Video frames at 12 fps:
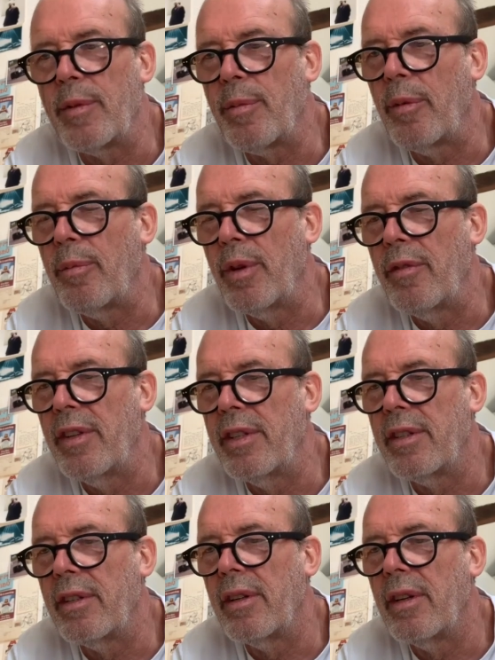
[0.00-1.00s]
Bond
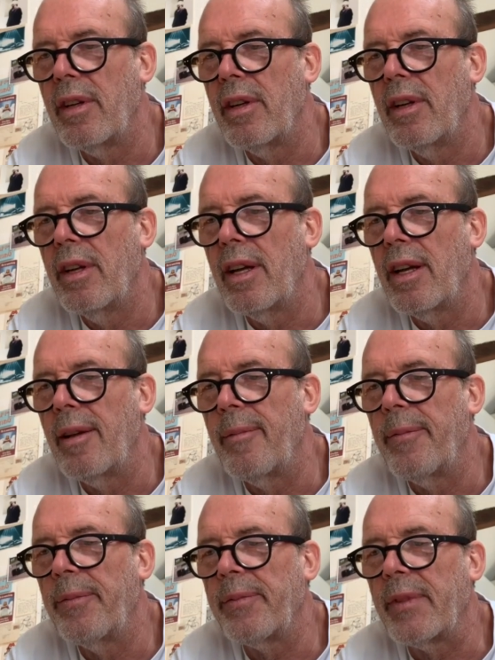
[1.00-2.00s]
movies.
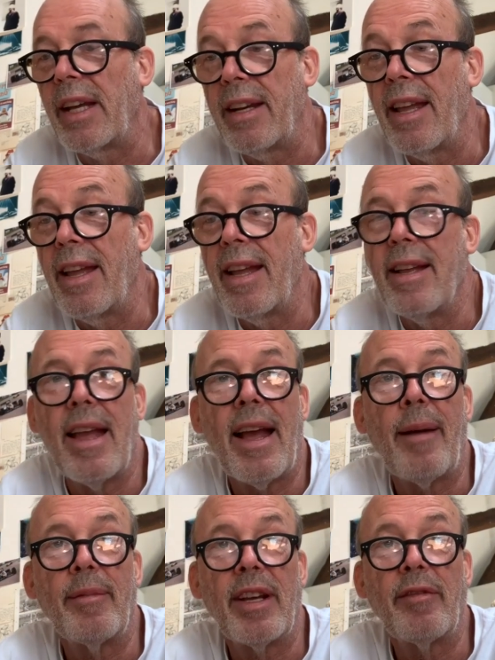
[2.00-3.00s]
And he
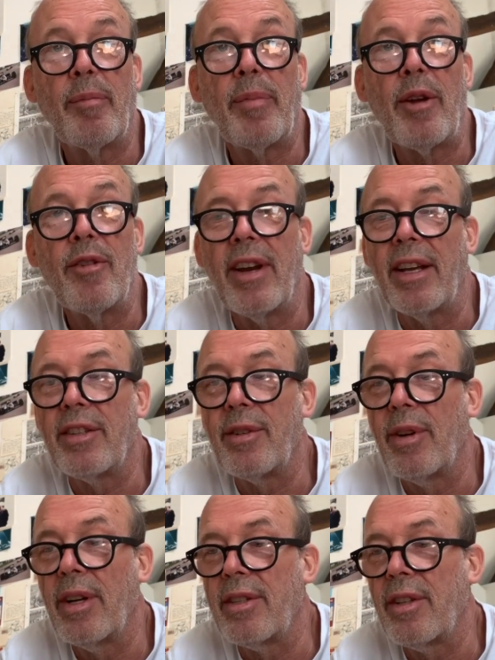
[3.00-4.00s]
happened to have a boat next to
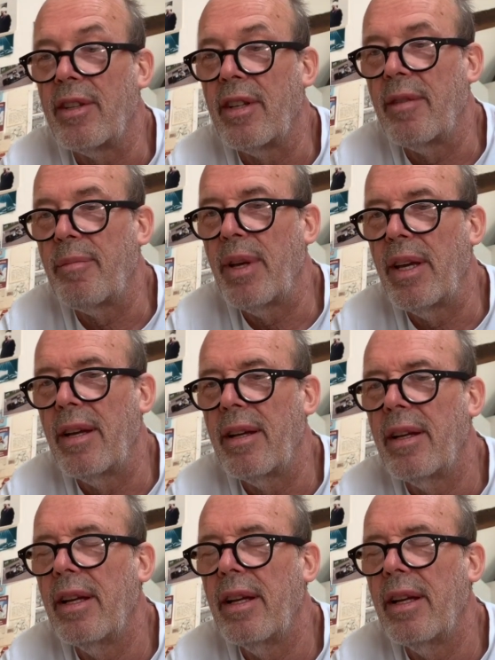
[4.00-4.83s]
ours on the pier.